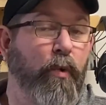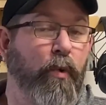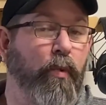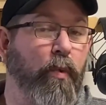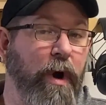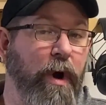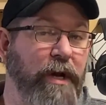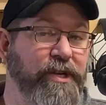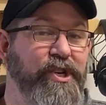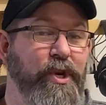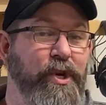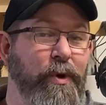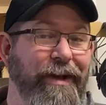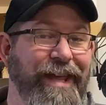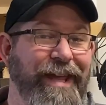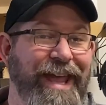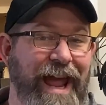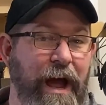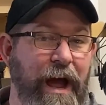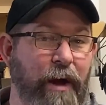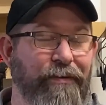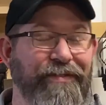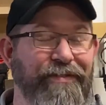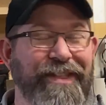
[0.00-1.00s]
Once you
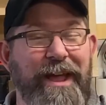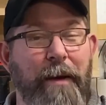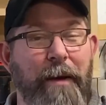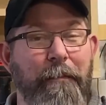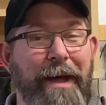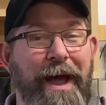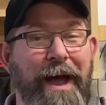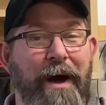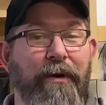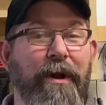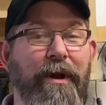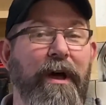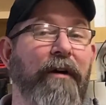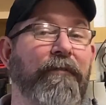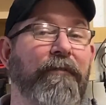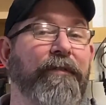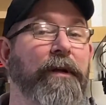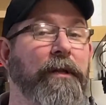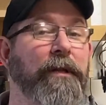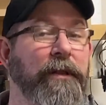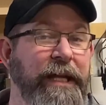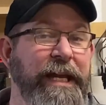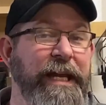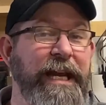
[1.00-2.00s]
account the amount
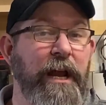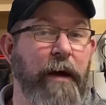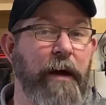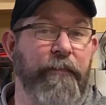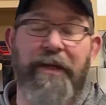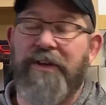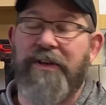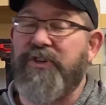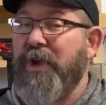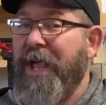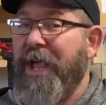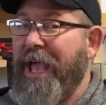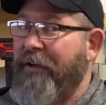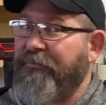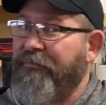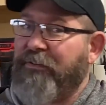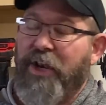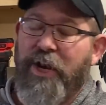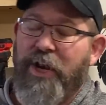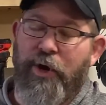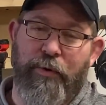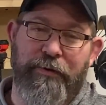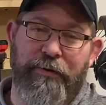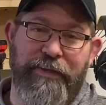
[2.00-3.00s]
of cleanup that you have
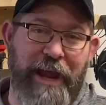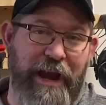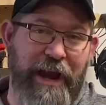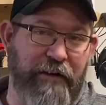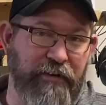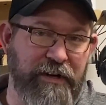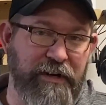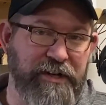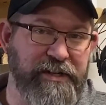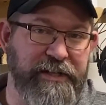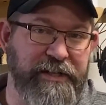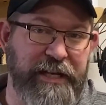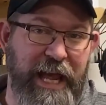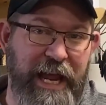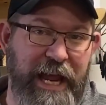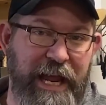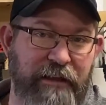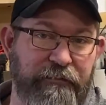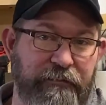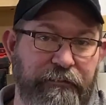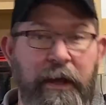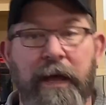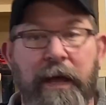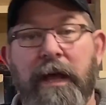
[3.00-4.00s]
to do with every
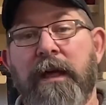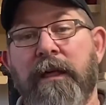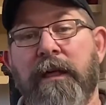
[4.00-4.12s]
stave,